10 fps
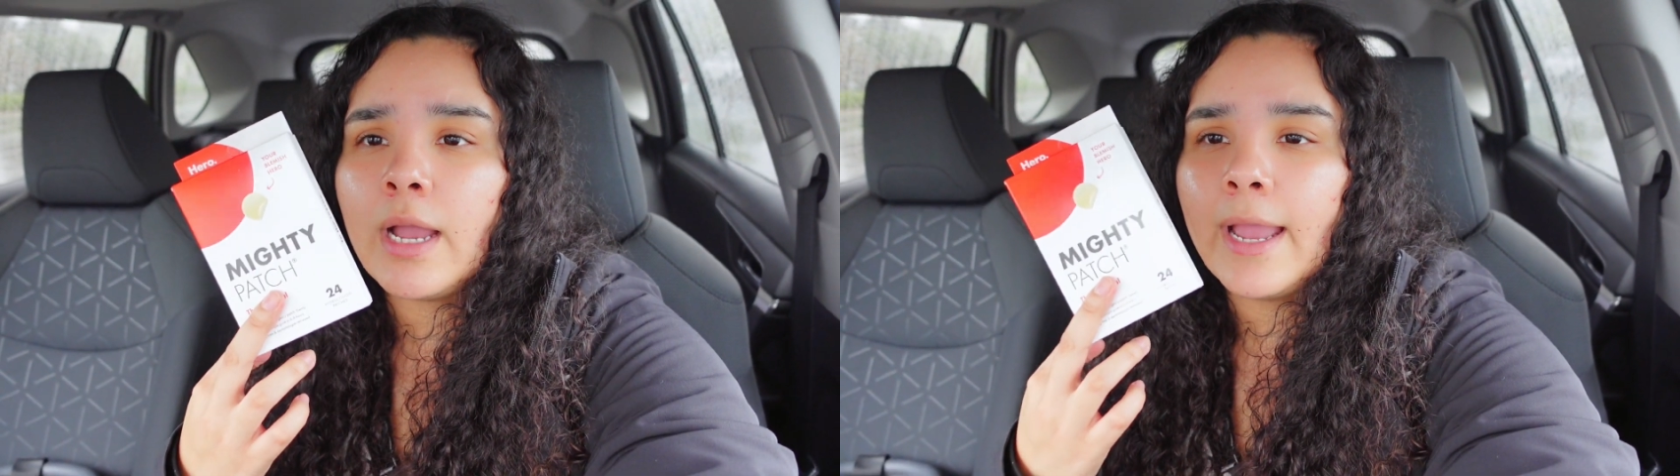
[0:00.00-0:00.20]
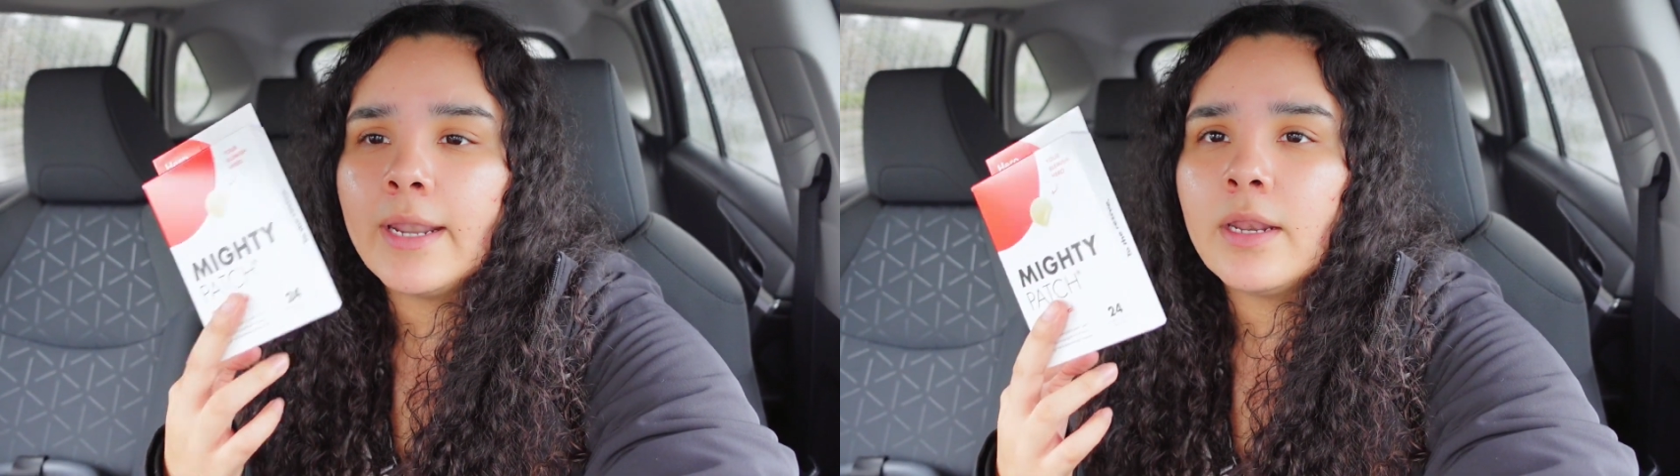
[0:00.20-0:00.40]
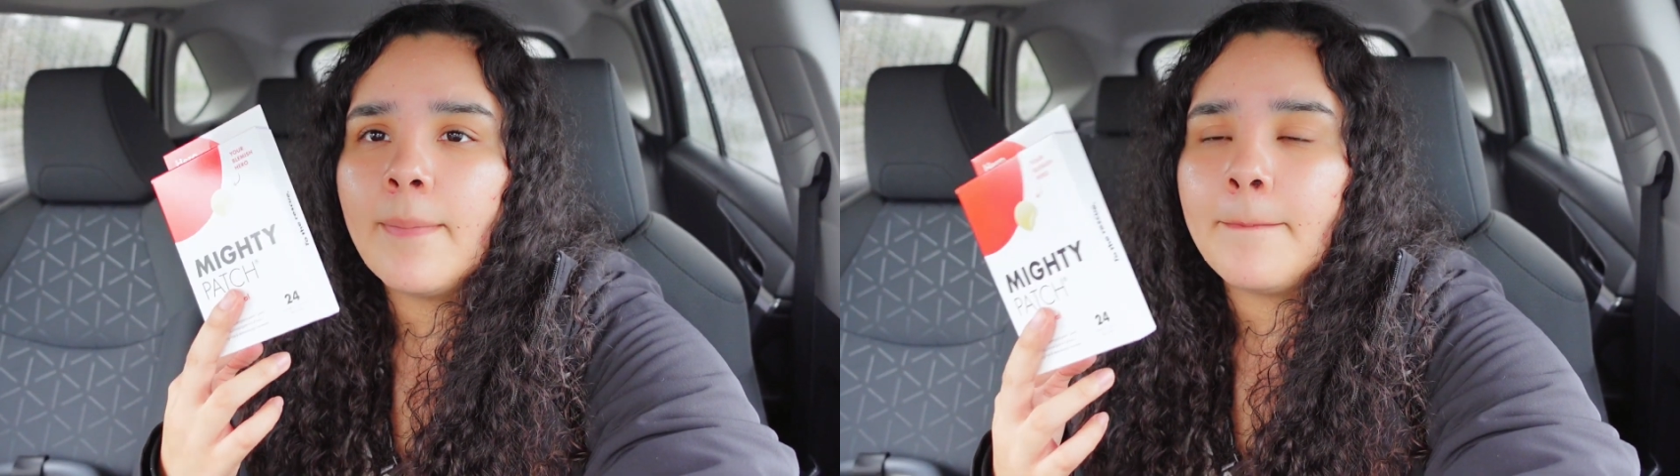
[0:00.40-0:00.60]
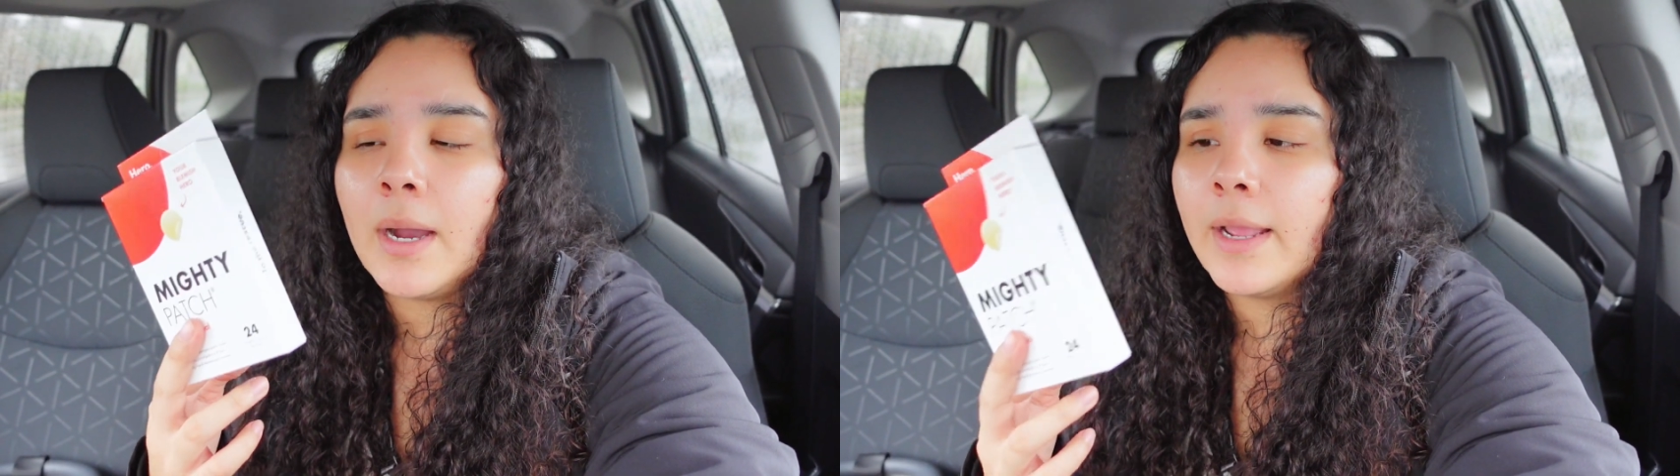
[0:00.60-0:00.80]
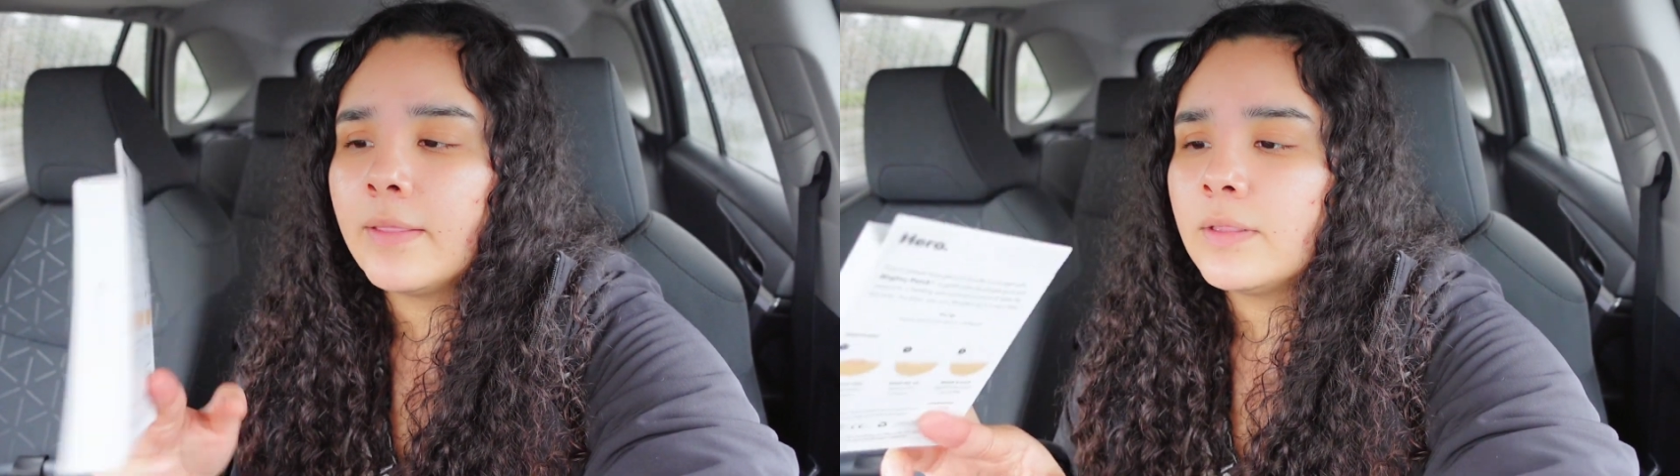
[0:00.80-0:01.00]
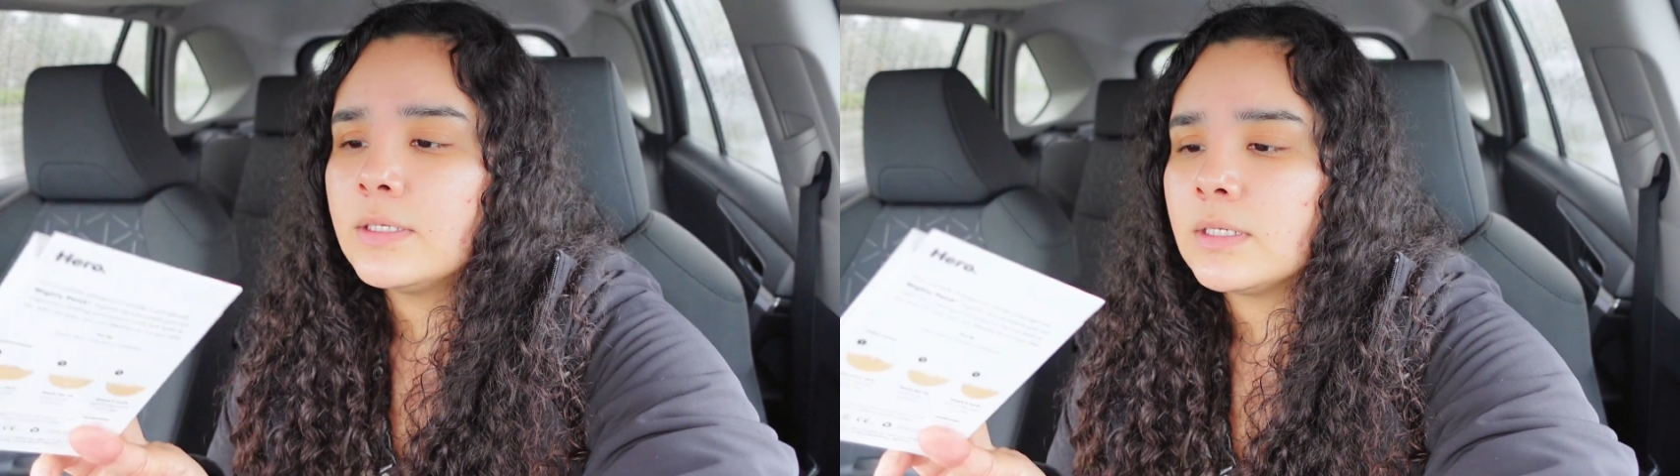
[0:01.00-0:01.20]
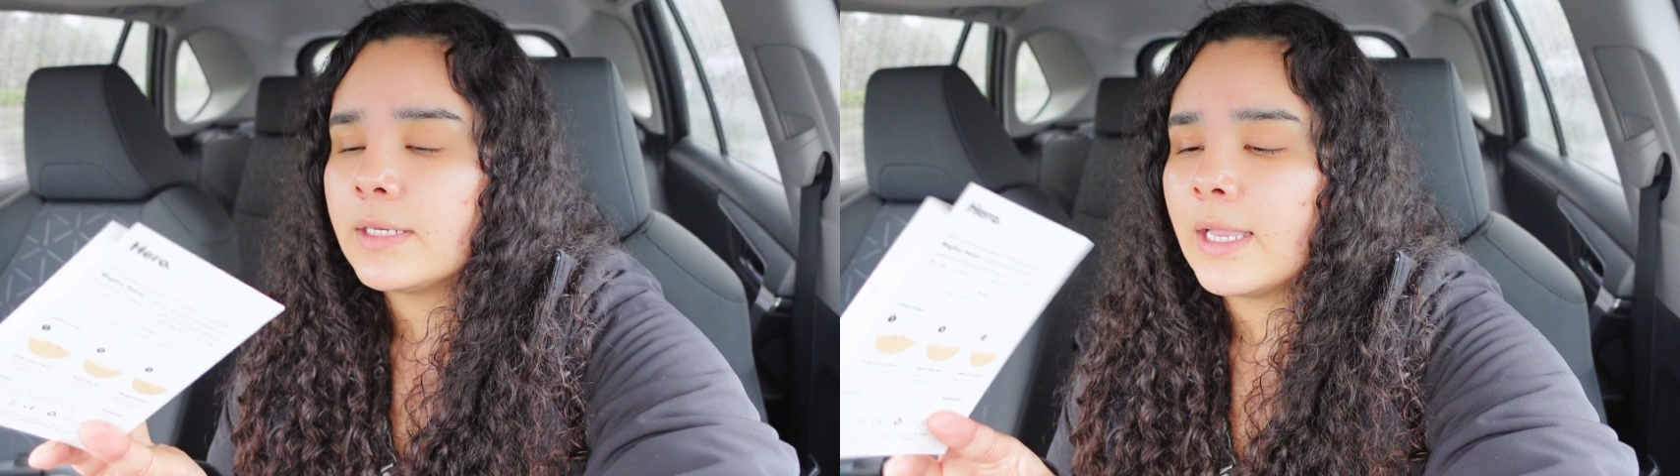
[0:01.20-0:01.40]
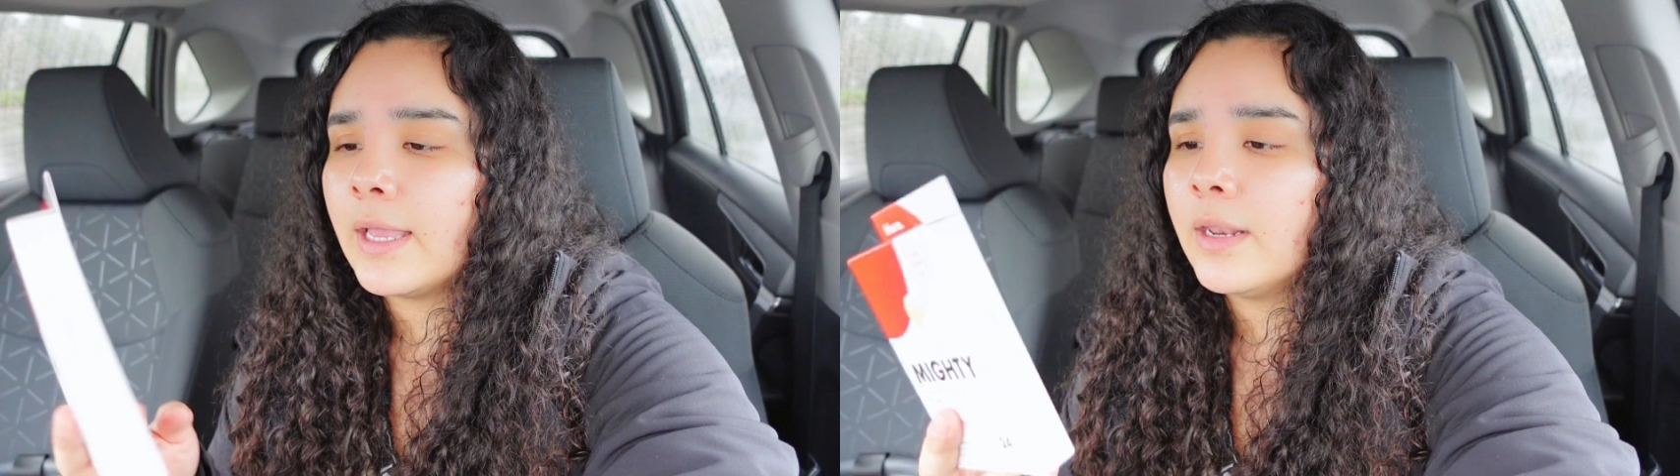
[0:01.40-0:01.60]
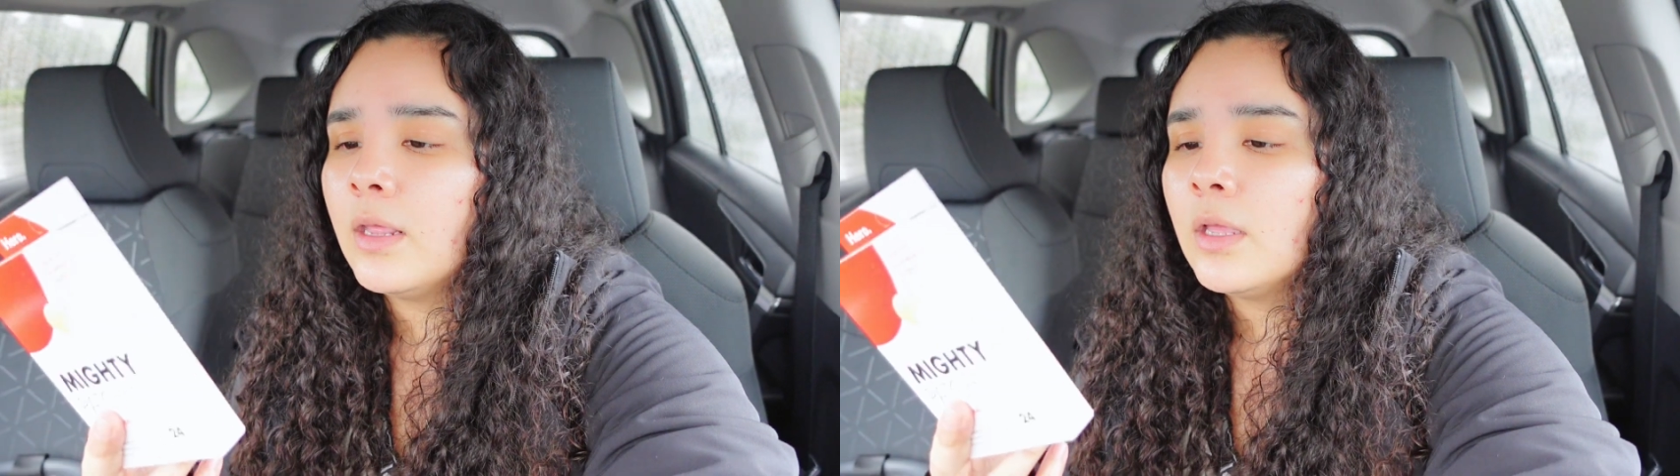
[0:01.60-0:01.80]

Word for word: I ended up buying these again.